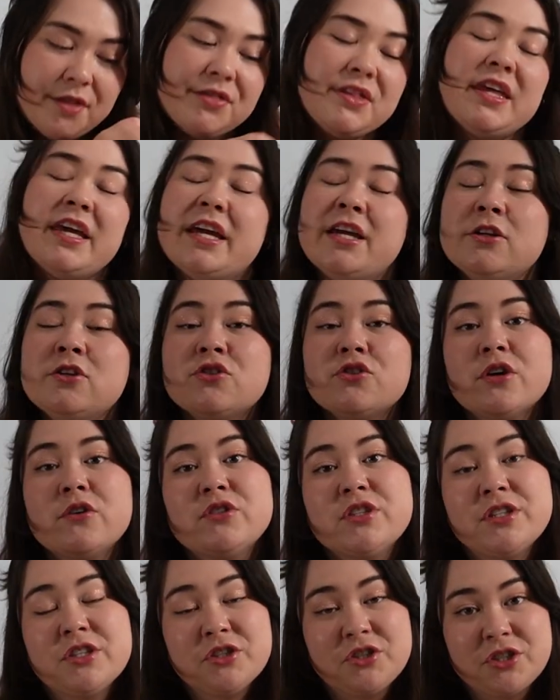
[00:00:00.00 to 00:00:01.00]
the intro
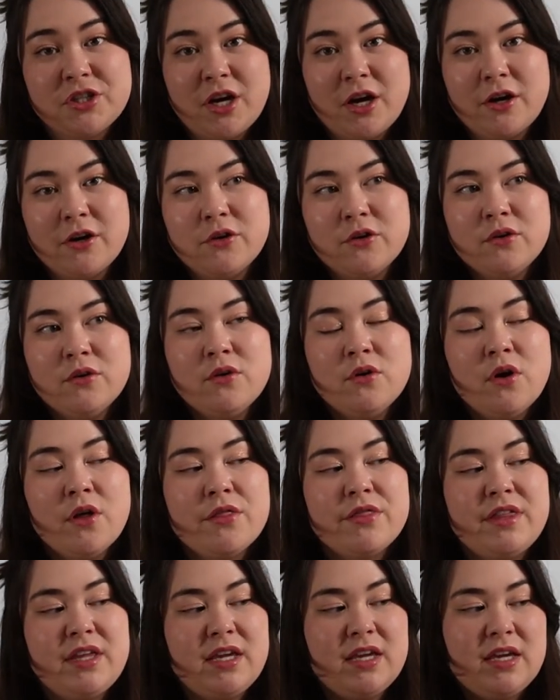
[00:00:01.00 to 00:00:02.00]
to the show
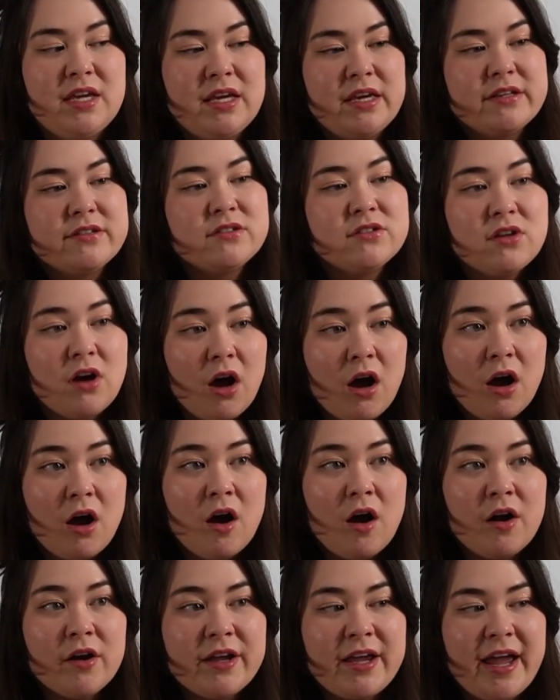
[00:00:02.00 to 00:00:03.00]
the
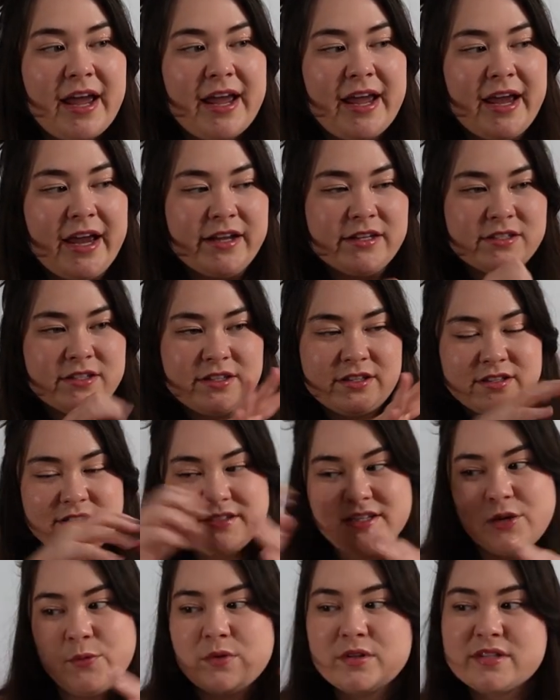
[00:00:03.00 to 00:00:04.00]
song and the
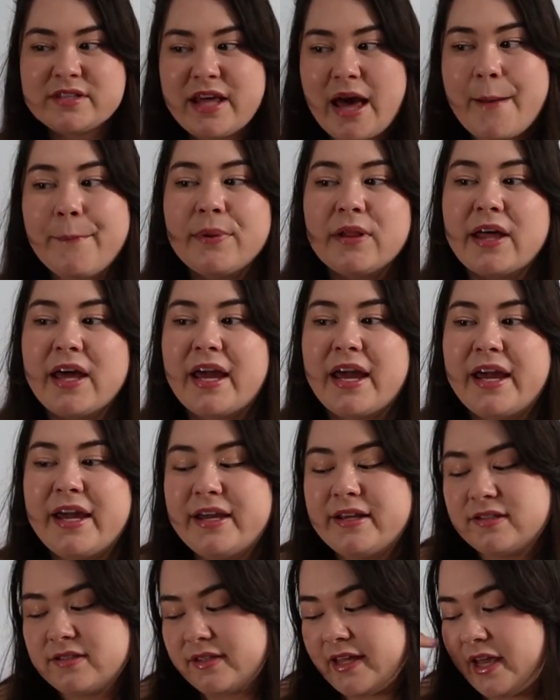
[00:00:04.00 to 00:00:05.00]
sequence that
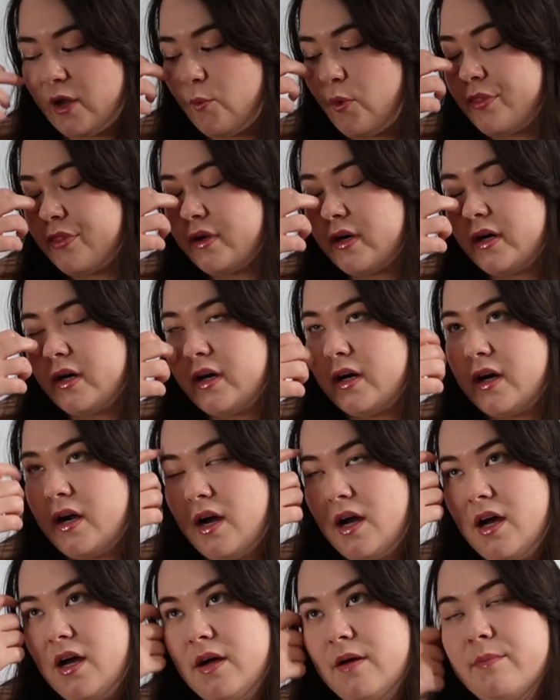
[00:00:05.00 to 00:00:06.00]
plays, like when they're
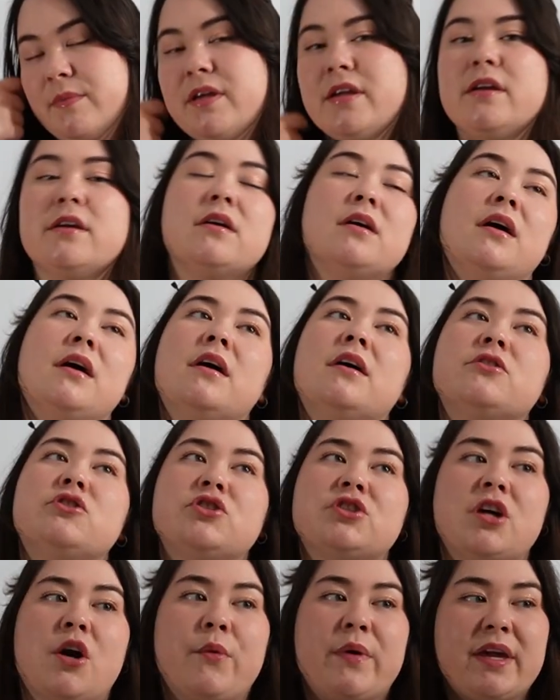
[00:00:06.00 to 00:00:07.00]
um, uh,
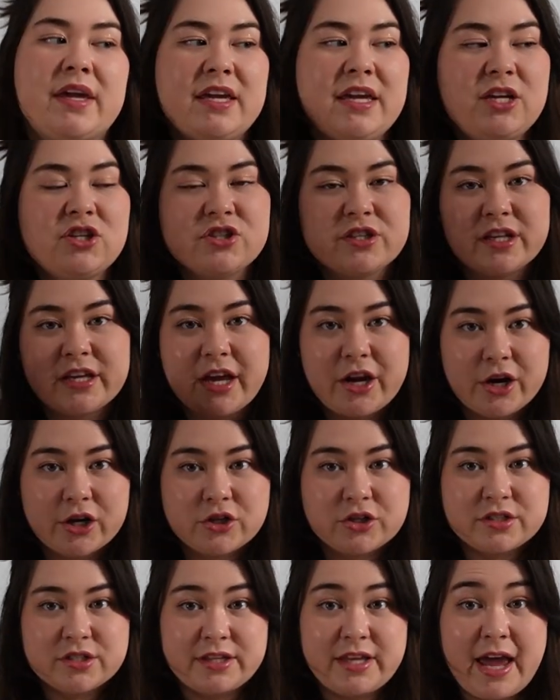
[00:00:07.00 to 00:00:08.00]
showing each of the
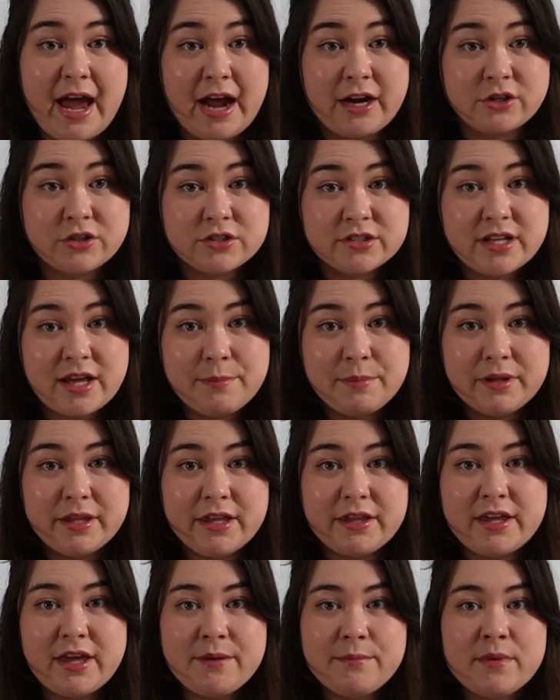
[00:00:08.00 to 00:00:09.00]
characters and the actors that
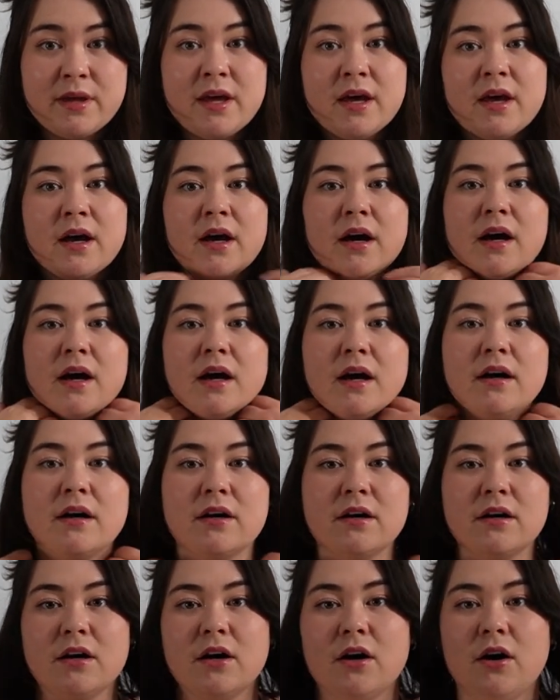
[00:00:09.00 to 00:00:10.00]
play them.
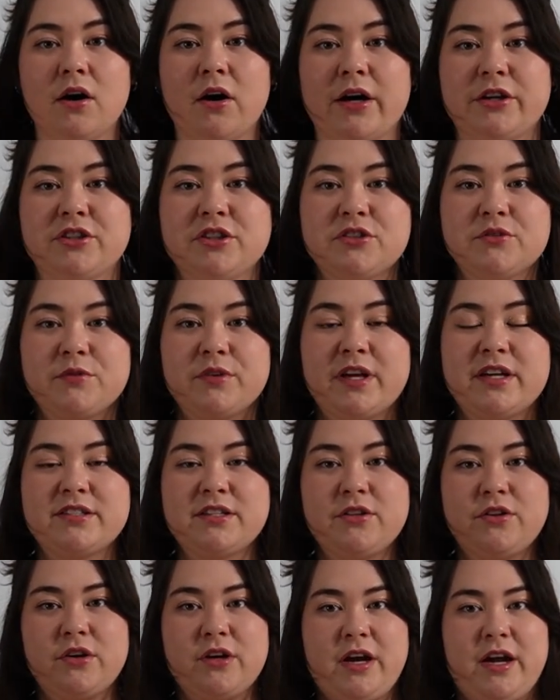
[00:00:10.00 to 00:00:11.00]
I just realized
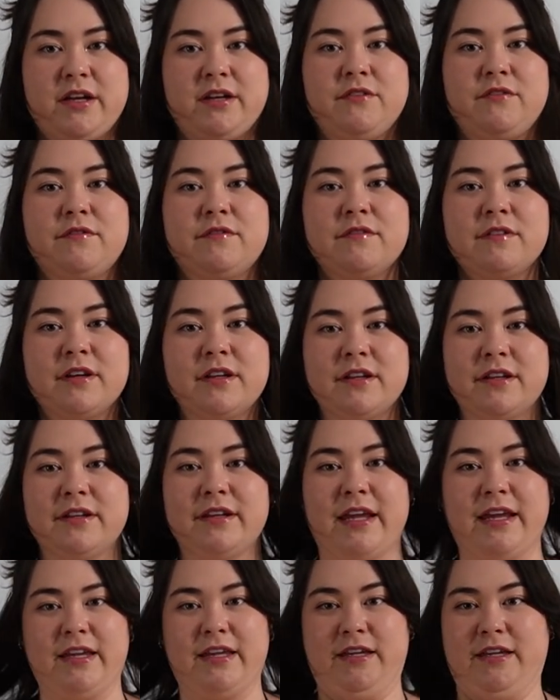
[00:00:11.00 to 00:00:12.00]
I look kind of
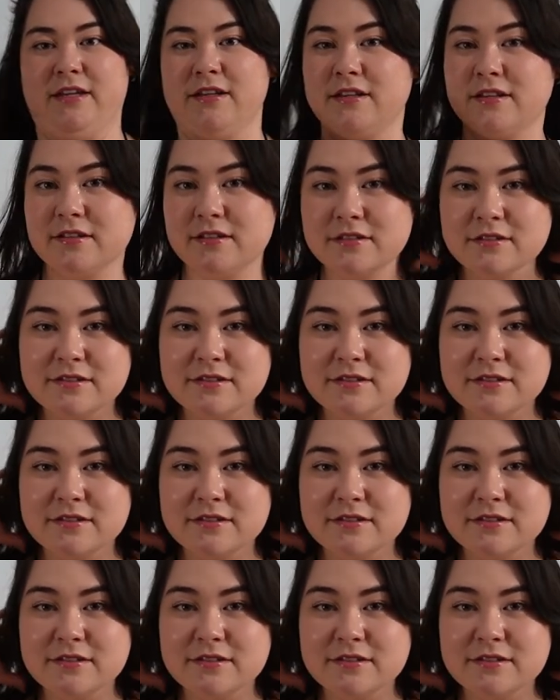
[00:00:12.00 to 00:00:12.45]
naked